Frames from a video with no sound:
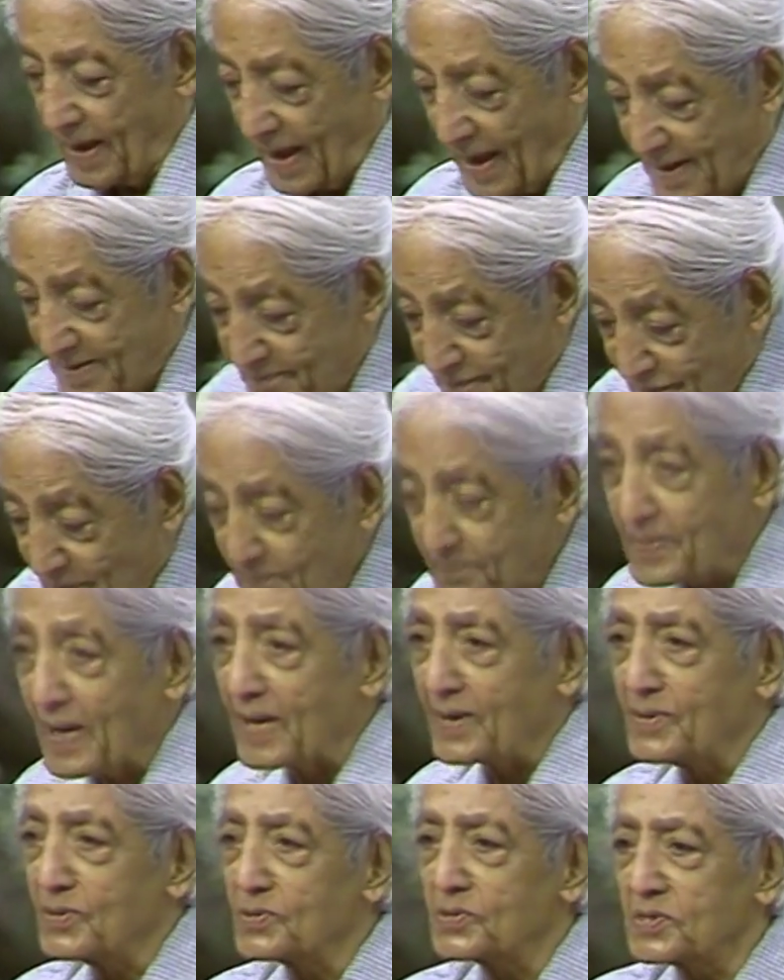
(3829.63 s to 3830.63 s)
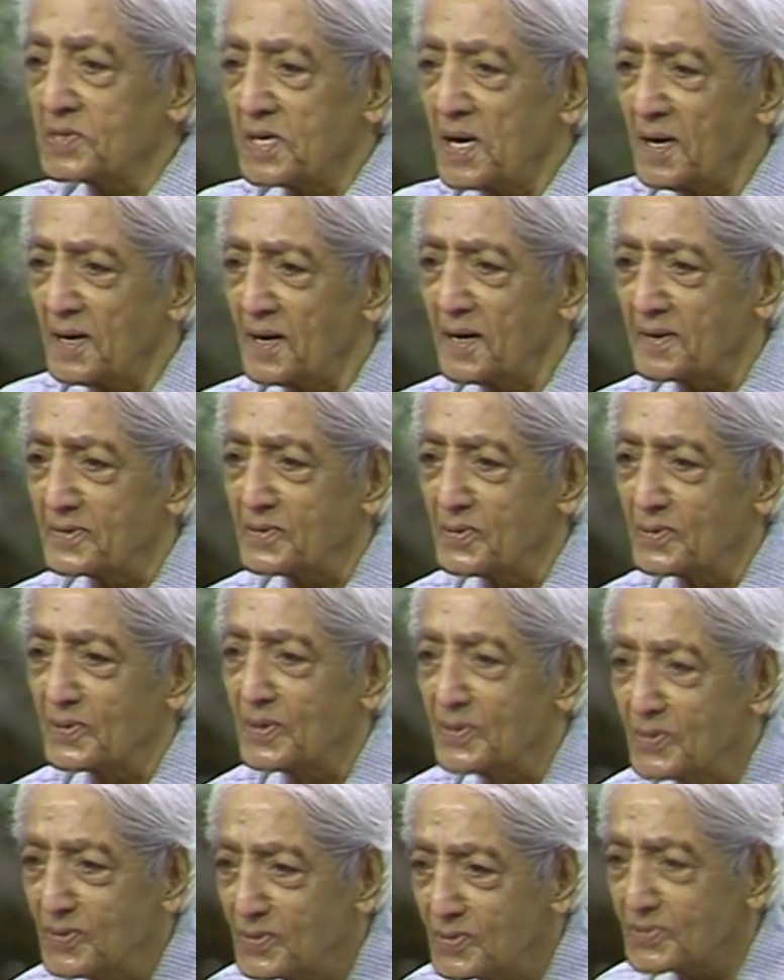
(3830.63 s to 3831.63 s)
And from there you start, you
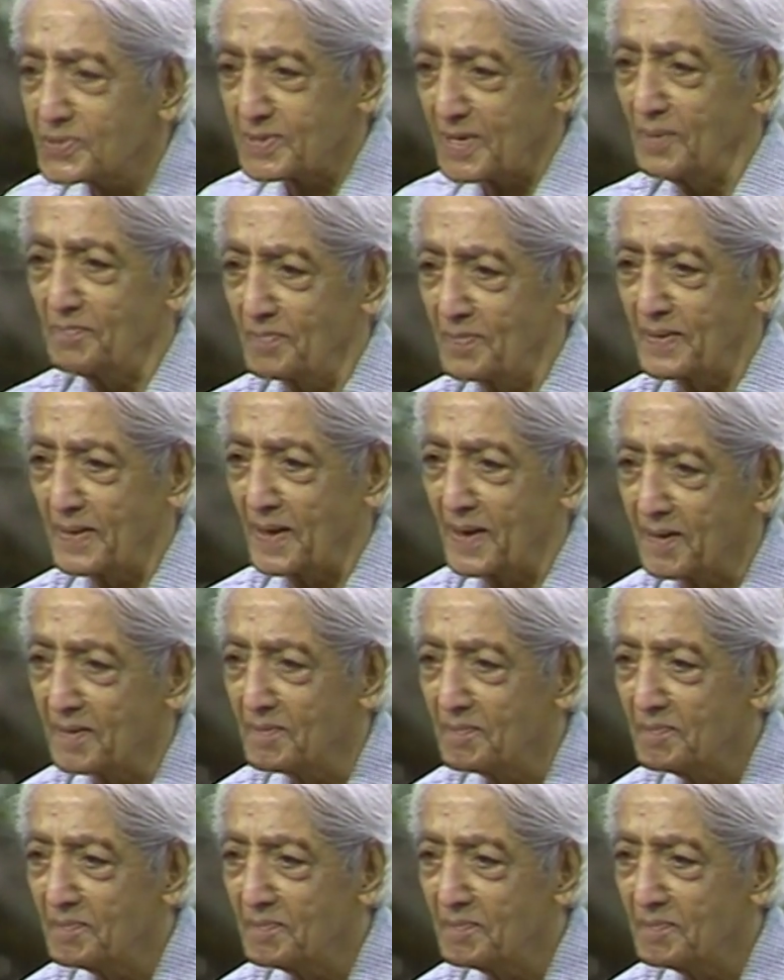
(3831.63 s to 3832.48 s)
can do something.